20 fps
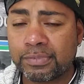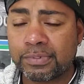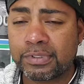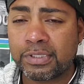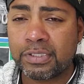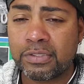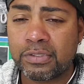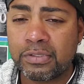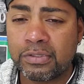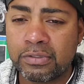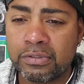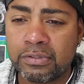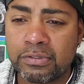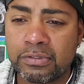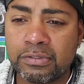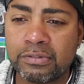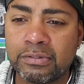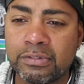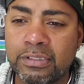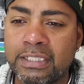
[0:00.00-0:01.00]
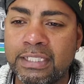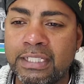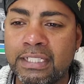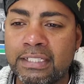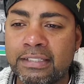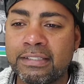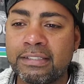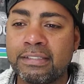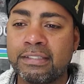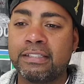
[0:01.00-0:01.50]
So I
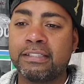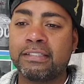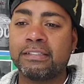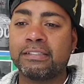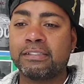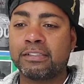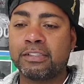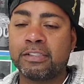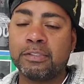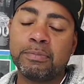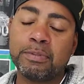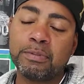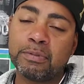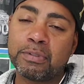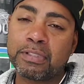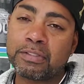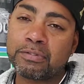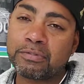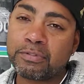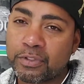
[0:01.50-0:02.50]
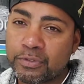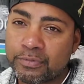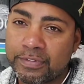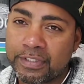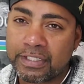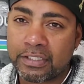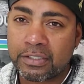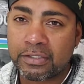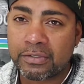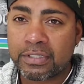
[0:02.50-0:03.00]
guess this could be one of the first
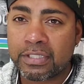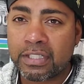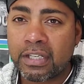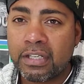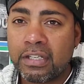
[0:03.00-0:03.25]
videos.